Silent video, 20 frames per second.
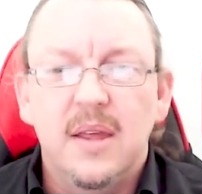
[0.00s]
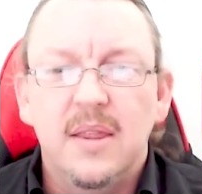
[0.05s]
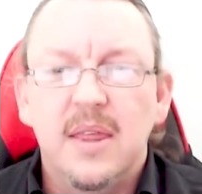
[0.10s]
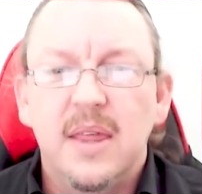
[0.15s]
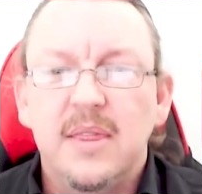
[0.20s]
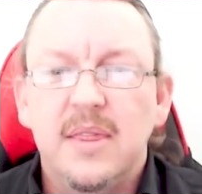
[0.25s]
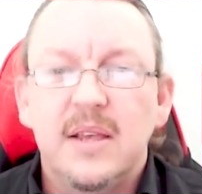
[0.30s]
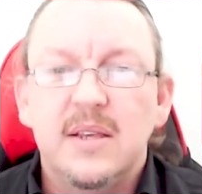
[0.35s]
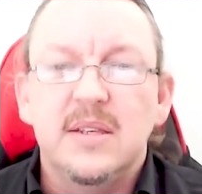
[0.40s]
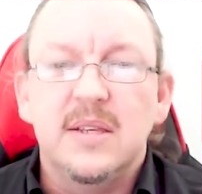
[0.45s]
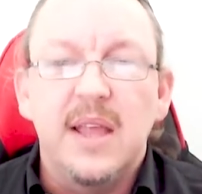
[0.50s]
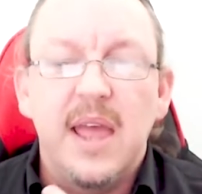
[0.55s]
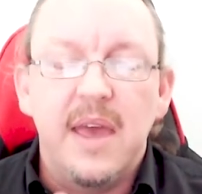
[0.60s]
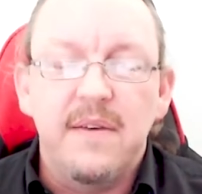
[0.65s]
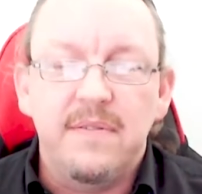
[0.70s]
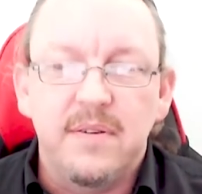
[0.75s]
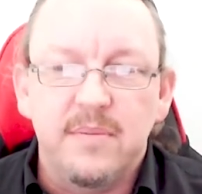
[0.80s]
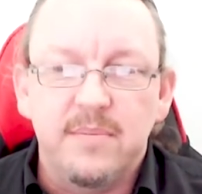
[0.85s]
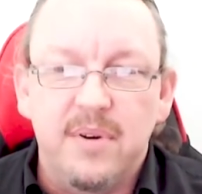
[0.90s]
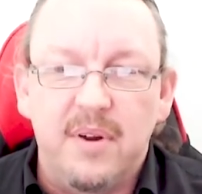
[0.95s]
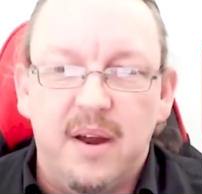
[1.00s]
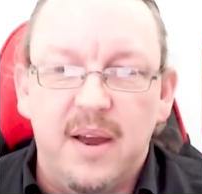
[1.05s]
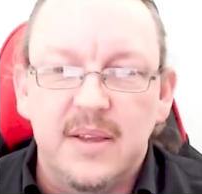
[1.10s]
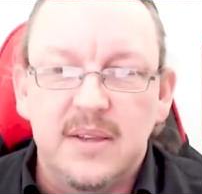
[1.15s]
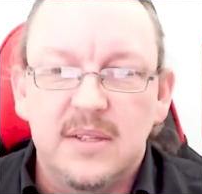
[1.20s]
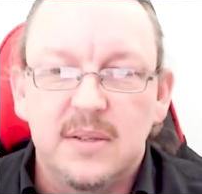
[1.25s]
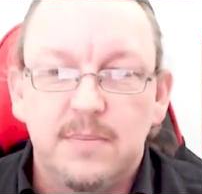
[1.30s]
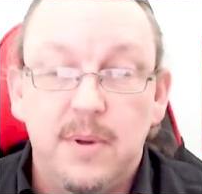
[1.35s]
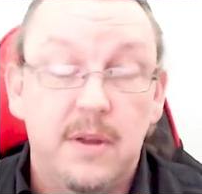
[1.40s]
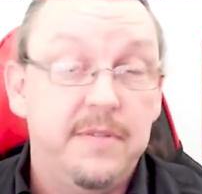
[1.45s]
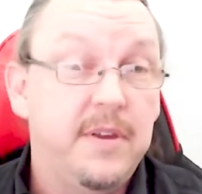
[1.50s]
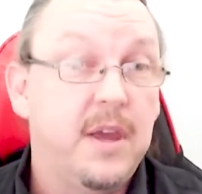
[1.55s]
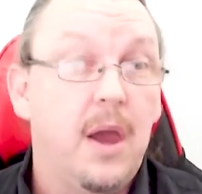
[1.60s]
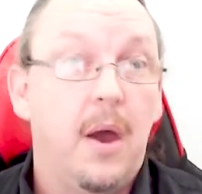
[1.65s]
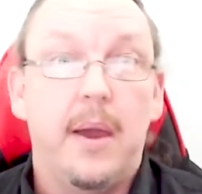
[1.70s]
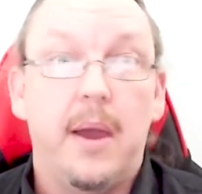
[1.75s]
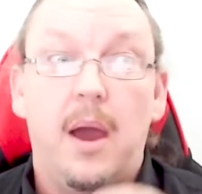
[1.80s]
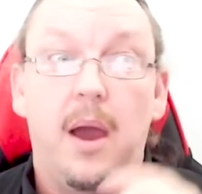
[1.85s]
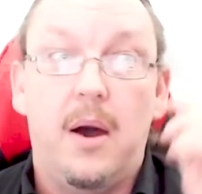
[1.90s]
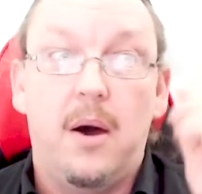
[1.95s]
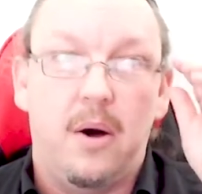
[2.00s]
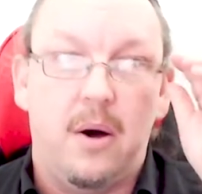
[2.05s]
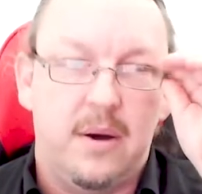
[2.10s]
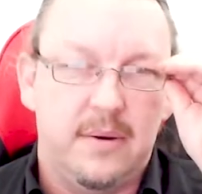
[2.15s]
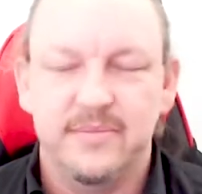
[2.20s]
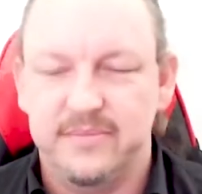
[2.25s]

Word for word: Then there's an effort price. But if you're going, oh,